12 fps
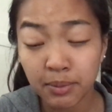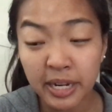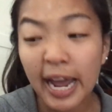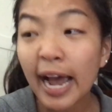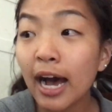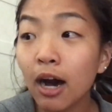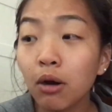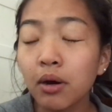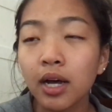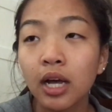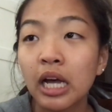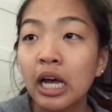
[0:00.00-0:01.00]
But
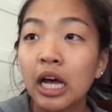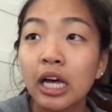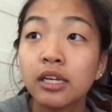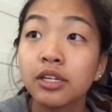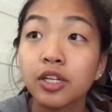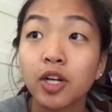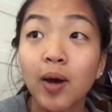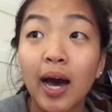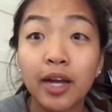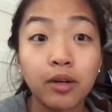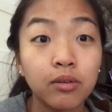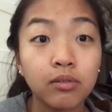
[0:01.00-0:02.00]
now,
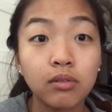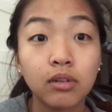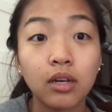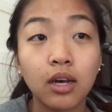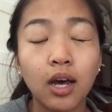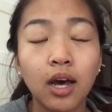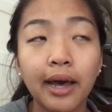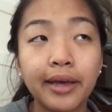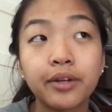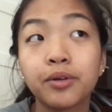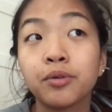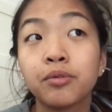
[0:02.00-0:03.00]
I
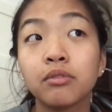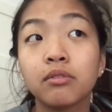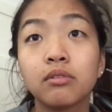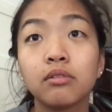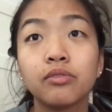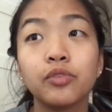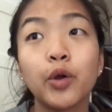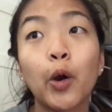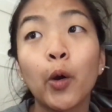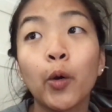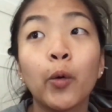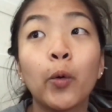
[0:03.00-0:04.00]
don't
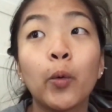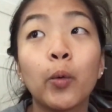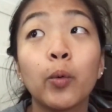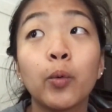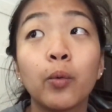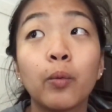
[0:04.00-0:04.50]
know